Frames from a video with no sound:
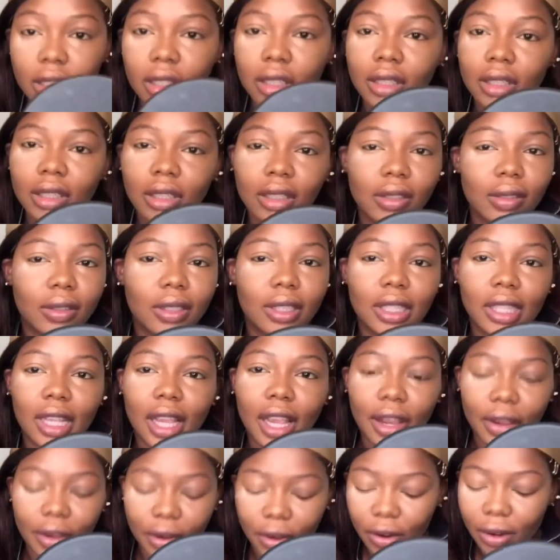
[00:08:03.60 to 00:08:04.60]
to say
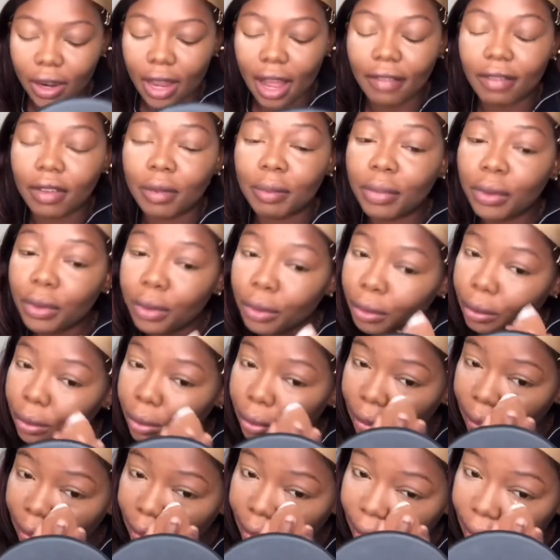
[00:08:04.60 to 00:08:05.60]
you don't have a boo
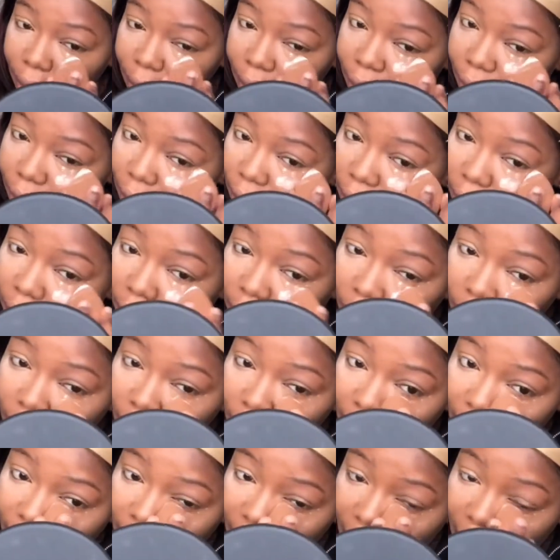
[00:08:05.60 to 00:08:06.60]

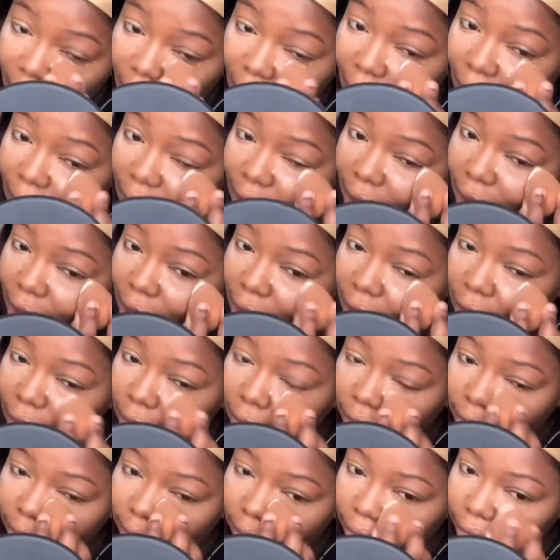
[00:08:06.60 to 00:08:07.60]
like
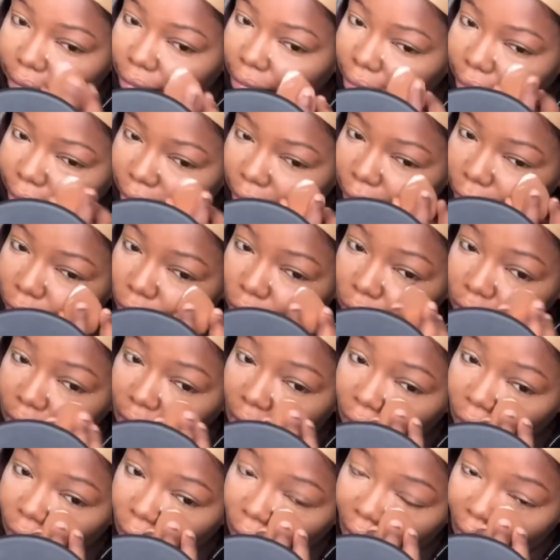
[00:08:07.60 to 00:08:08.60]
you don't have
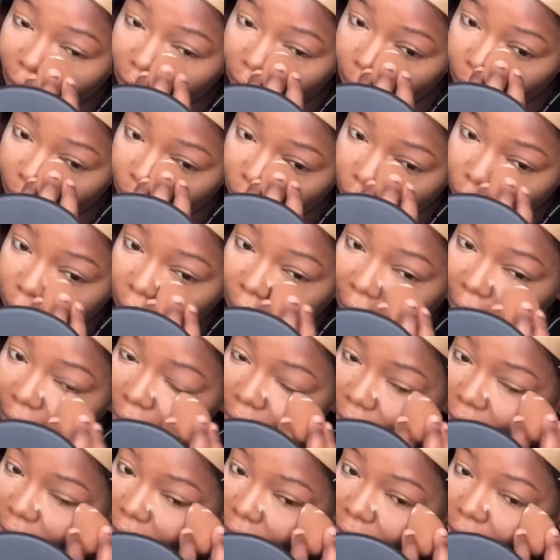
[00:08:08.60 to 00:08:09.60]
to have a boo like
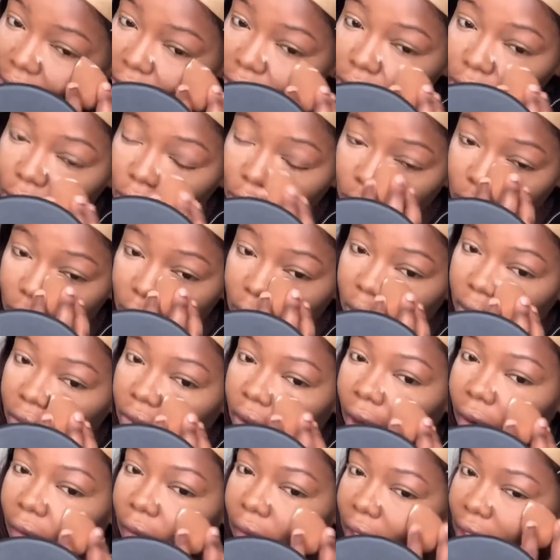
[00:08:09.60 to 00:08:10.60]
this thing is too
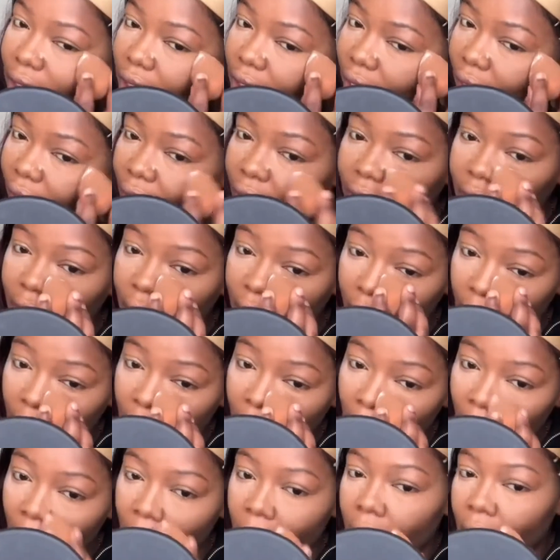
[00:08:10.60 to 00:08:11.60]
overrated
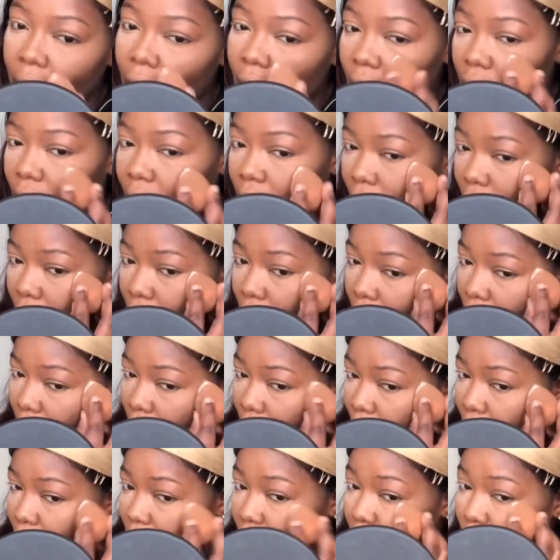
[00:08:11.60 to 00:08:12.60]

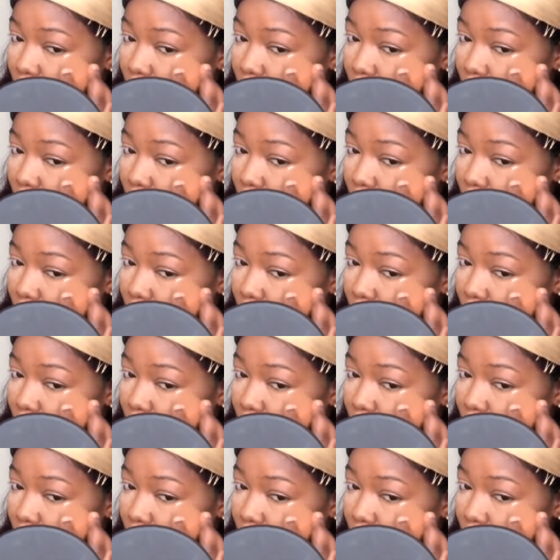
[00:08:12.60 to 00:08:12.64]
people